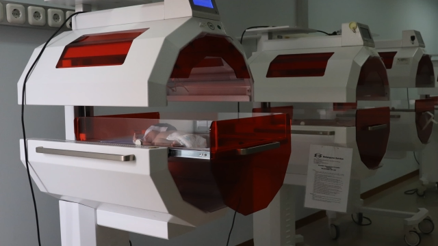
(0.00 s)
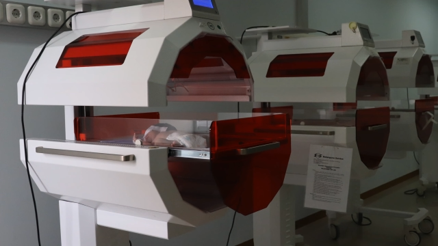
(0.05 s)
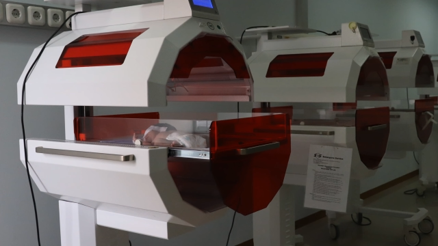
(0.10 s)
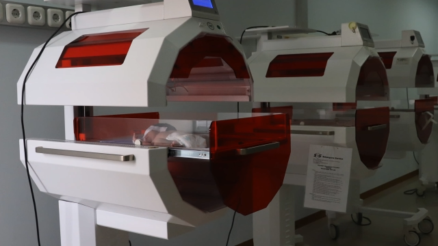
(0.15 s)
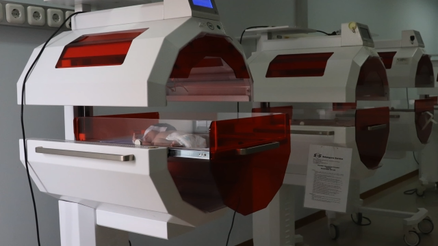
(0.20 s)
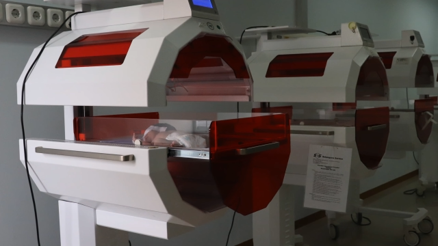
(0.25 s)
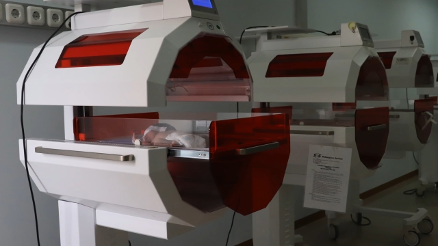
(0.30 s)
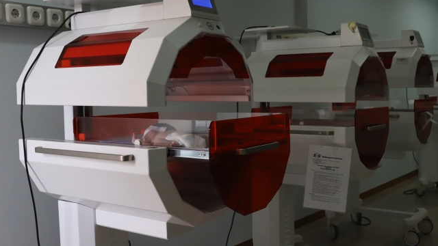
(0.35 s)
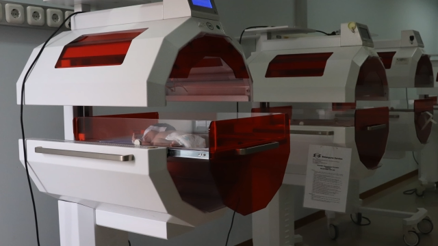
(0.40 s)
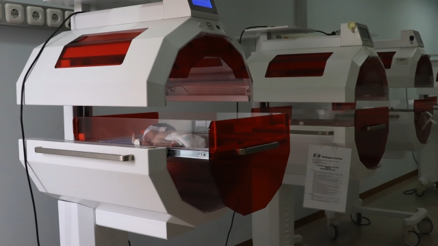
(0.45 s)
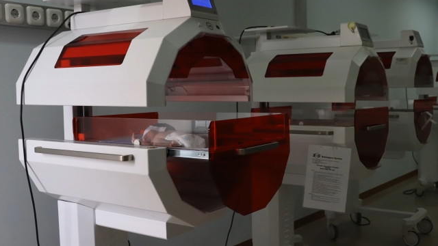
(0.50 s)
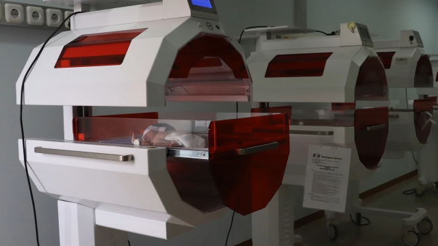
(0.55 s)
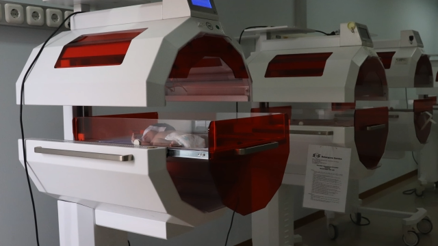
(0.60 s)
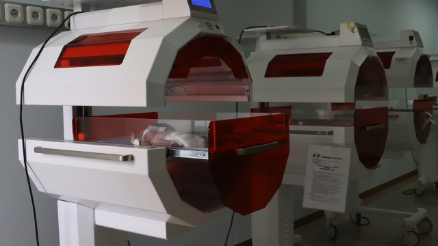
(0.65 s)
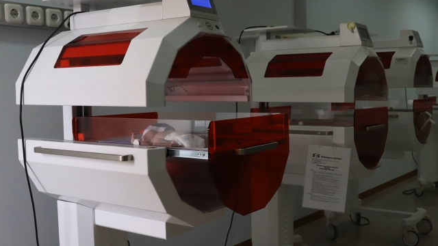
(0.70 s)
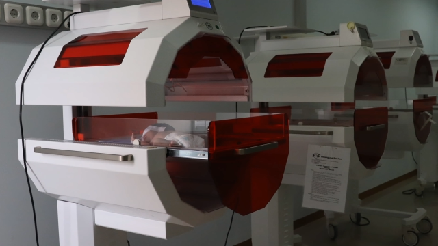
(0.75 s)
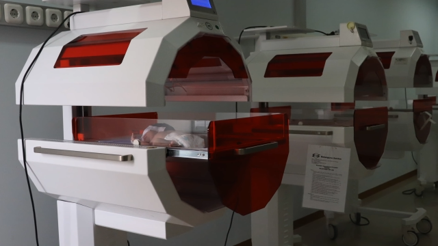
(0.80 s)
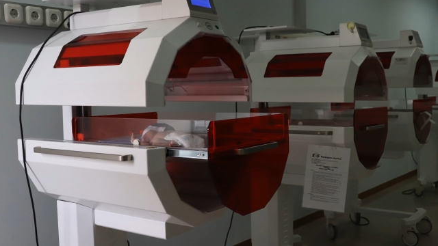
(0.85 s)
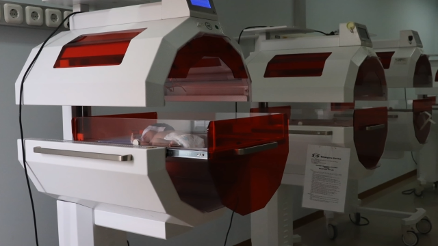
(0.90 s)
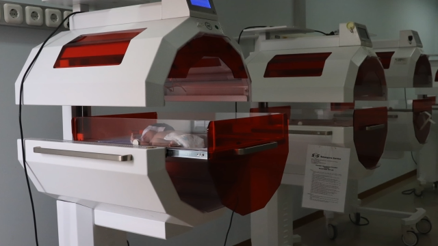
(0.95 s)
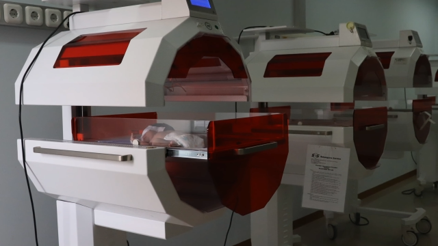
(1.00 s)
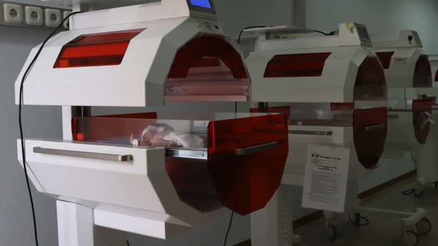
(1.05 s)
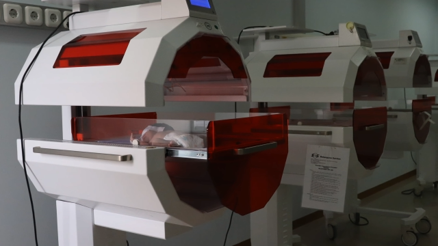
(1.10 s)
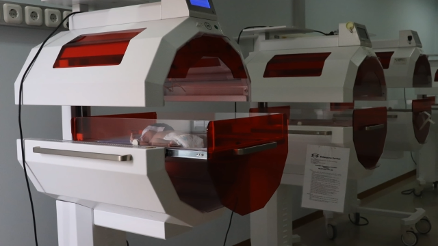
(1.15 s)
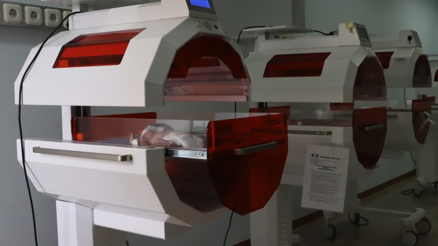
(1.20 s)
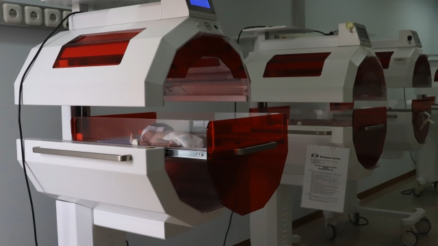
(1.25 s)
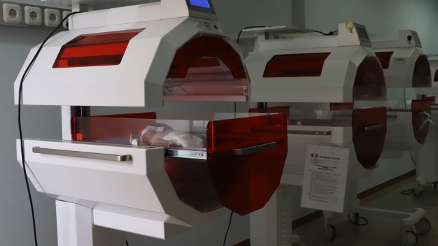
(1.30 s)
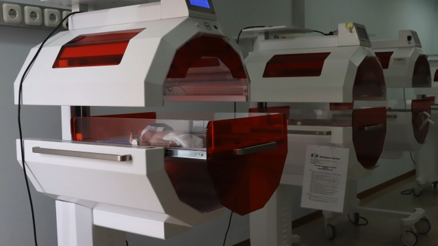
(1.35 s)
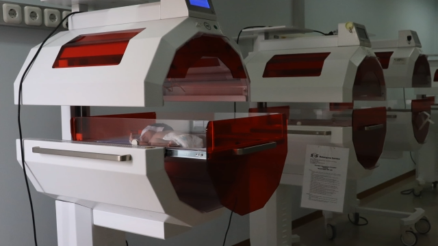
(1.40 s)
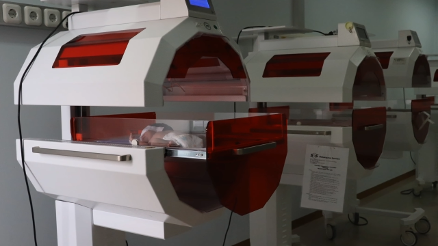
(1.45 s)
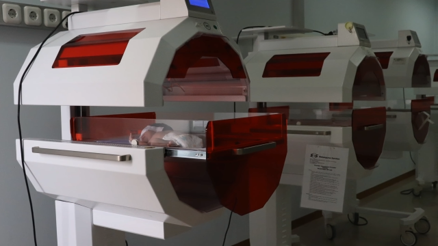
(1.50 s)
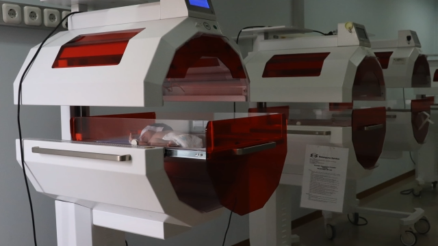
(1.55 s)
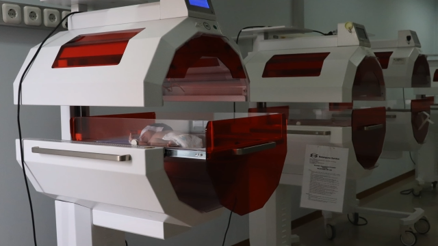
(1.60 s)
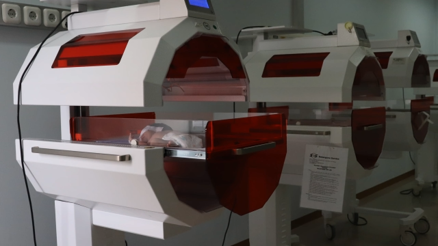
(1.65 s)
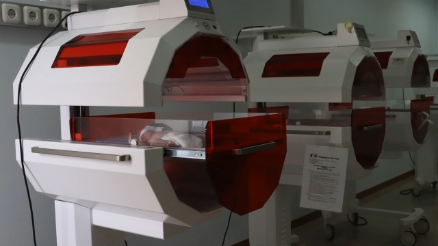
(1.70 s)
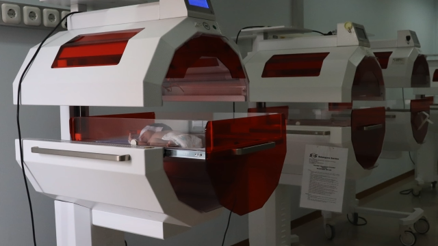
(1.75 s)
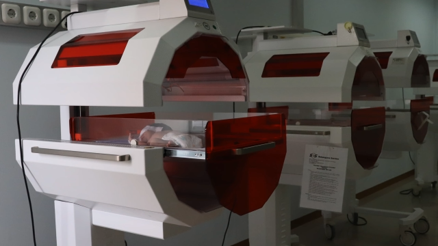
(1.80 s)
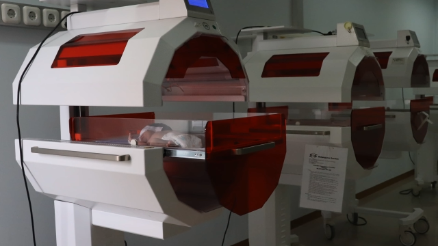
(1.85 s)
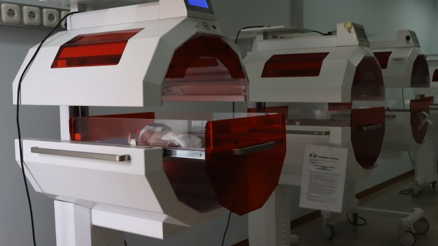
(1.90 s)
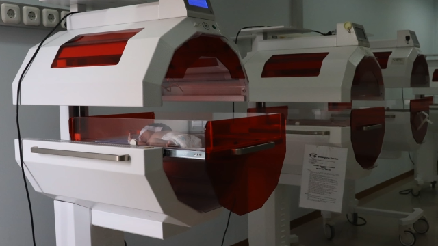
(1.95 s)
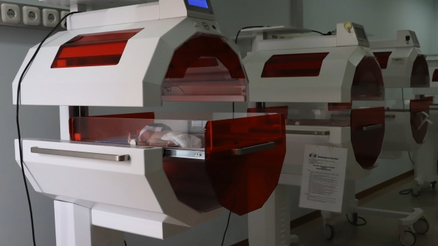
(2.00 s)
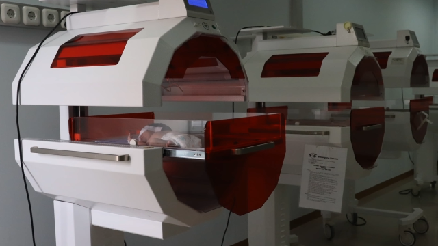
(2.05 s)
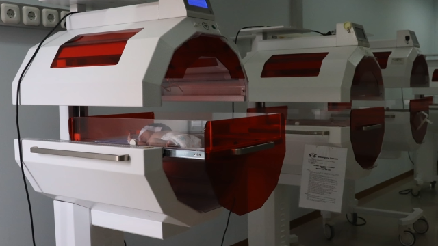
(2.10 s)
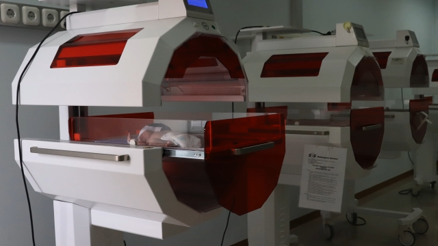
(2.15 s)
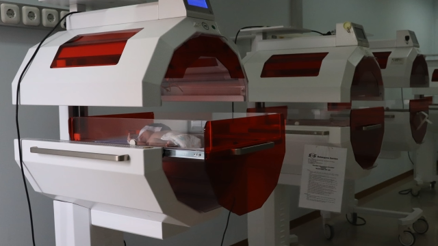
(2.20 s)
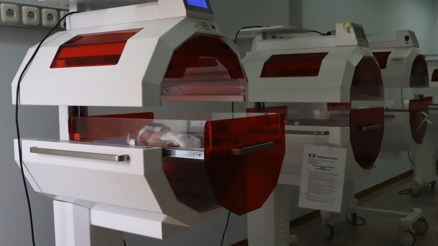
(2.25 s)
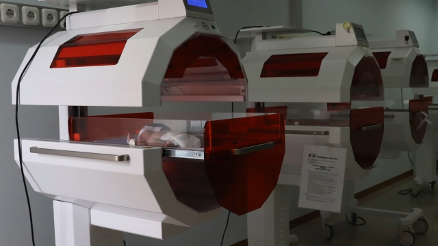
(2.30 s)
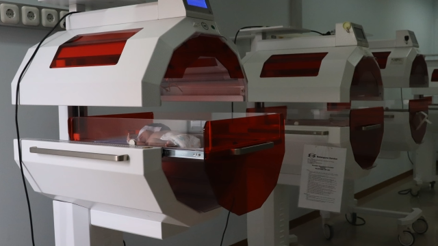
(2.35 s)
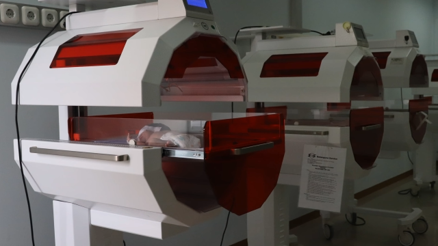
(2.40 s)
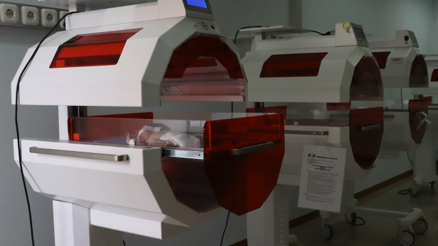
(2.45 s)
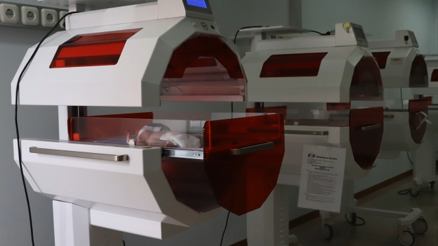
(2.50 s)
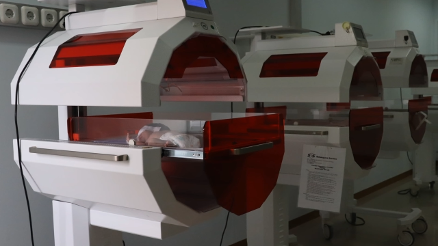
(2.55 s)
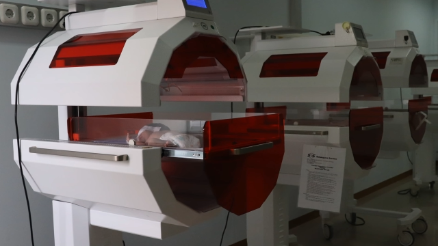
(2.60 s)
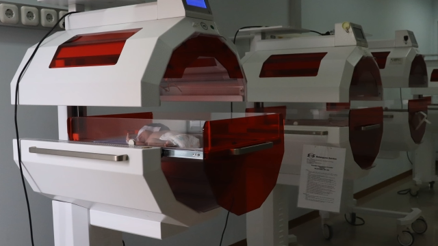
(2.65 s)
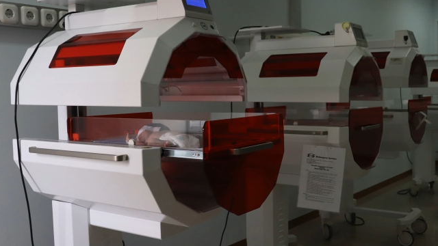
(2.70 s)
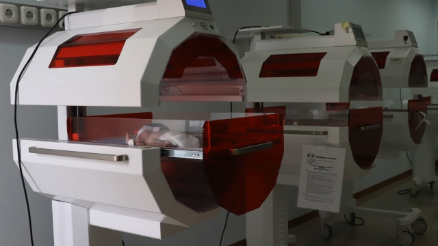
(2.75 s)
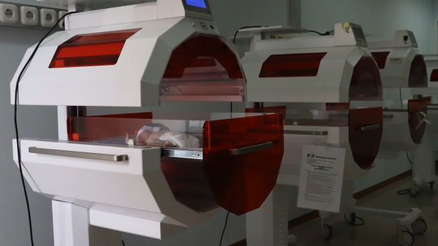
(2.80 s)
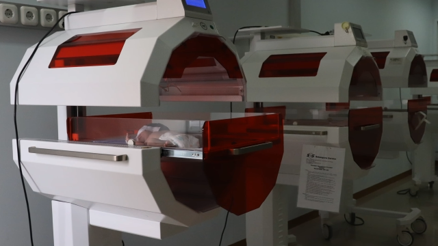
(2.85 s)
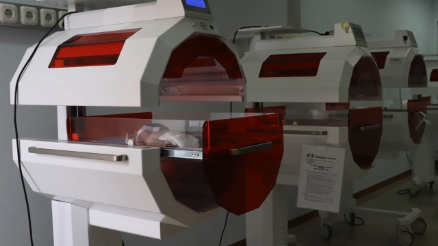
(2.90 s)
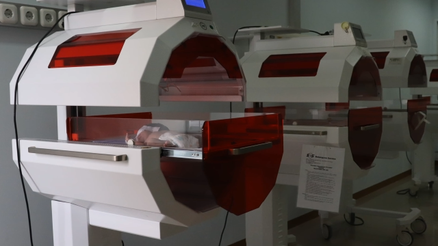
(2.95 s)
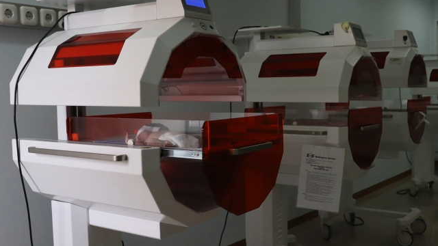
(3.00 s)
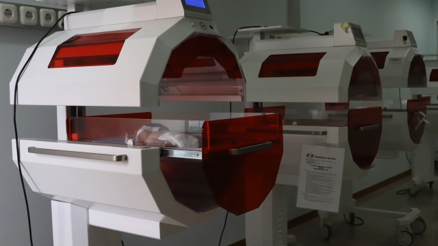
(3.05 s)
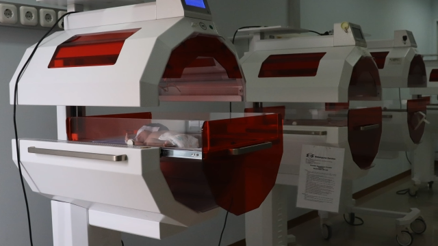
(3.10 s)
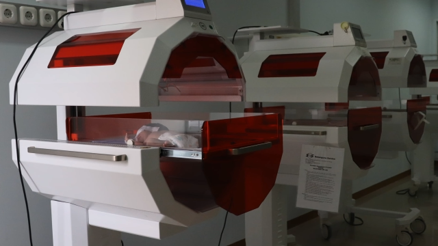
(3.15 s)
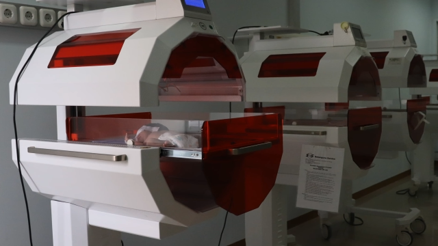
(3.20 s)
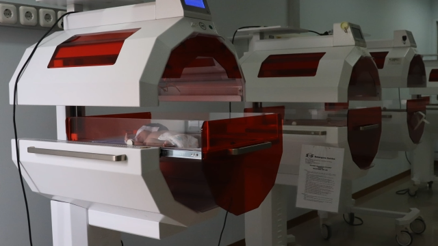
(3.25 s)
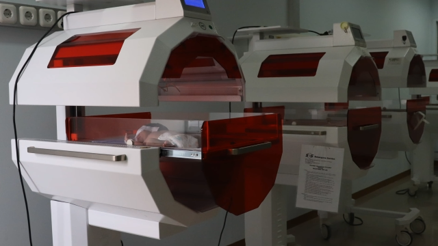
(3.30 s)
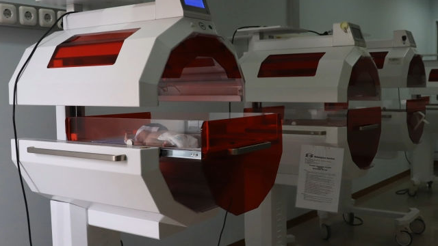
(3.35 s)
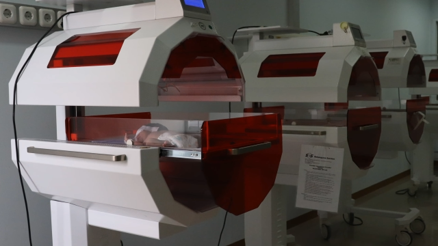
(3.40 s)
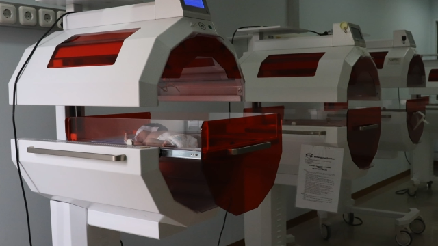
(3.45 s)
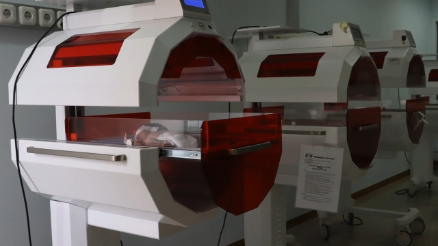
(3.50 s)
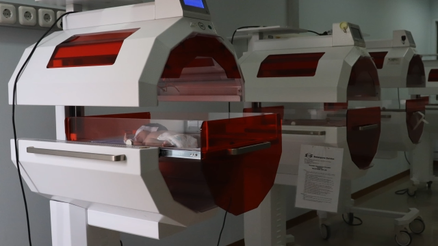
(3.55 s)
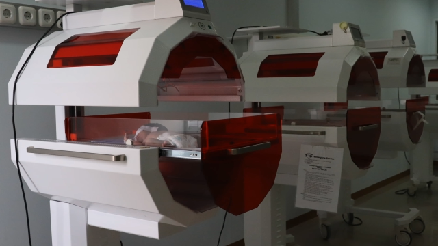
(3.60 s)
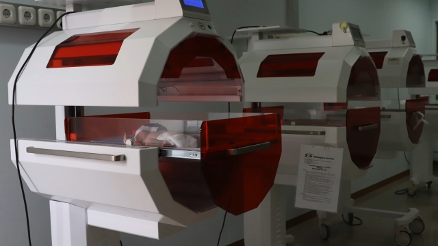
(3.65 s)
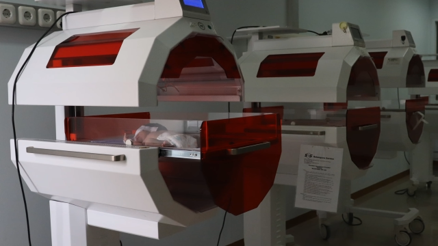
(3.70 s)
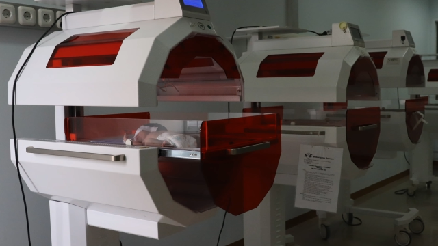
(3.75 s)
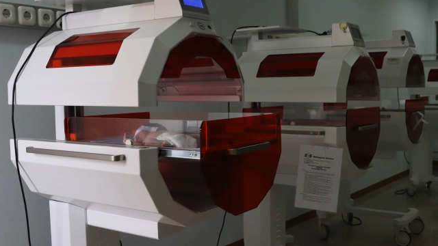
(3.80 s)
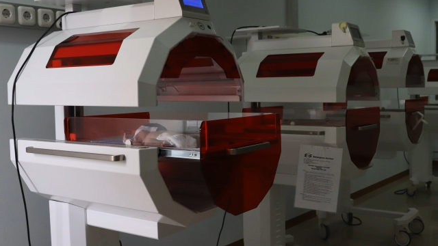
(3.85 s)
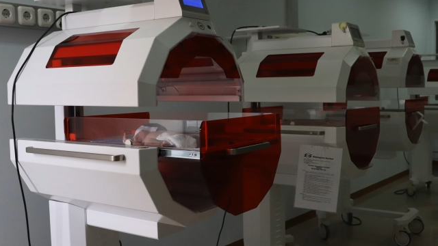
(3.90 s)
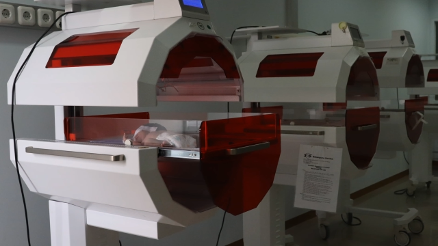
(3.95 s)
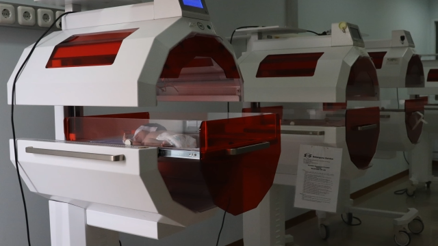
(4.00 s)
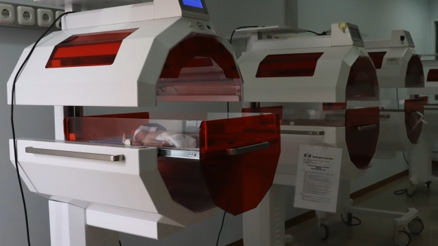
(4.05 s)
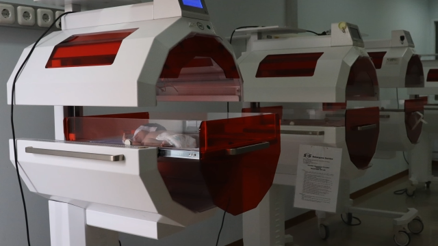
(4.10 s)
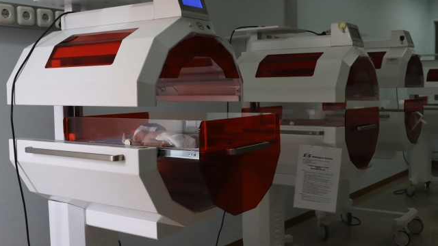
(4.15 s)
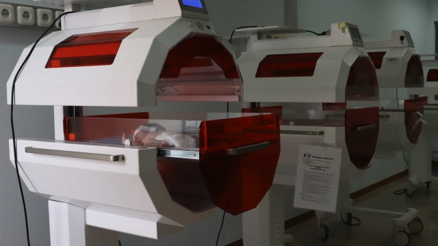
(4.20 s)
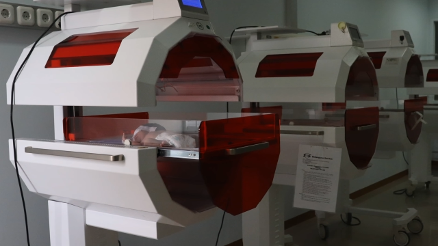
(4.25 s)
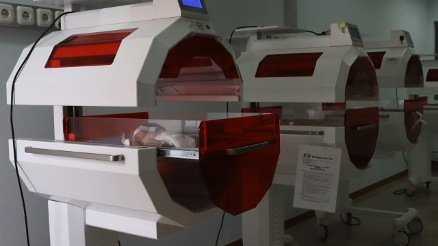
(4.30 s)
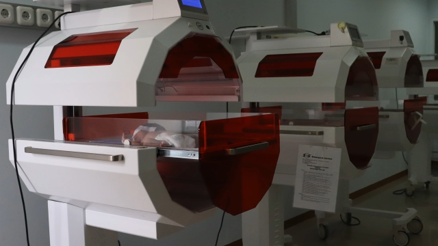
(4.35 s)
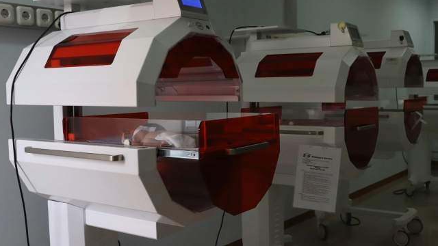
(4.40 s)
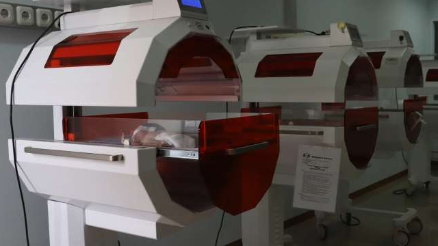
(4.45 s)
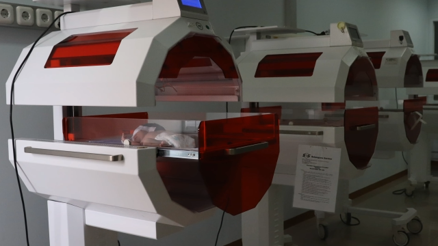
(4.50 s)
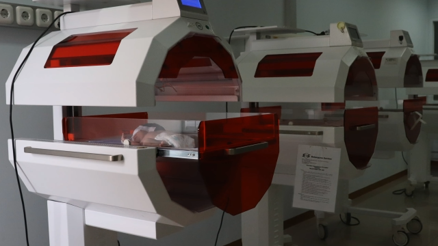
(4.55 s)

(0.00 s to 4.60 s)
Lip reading: No face is visible, so there are no lips to read.